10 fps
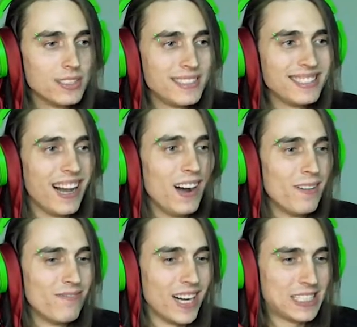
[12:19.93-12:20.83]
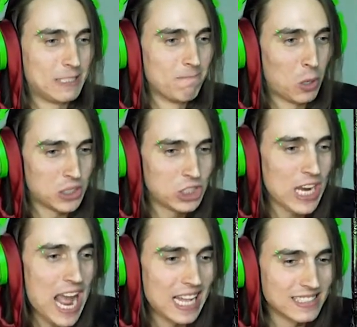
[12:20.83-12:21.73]
so much more
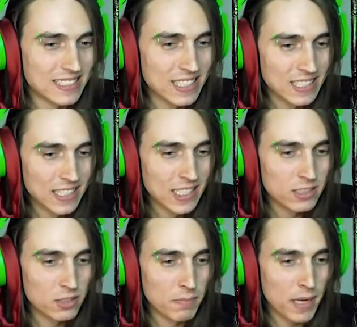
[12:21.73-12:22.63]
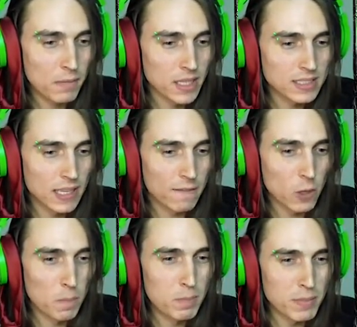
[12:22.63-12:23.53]
chance to make myself
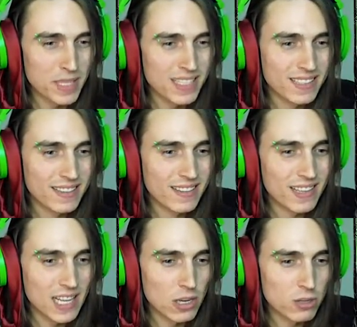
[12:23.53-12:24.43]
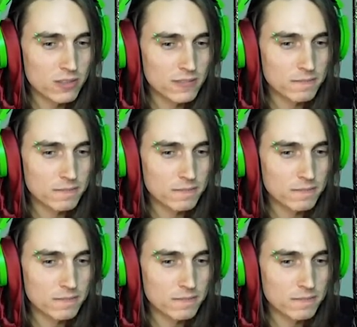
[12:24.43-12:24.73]
go pee-pee. Hello?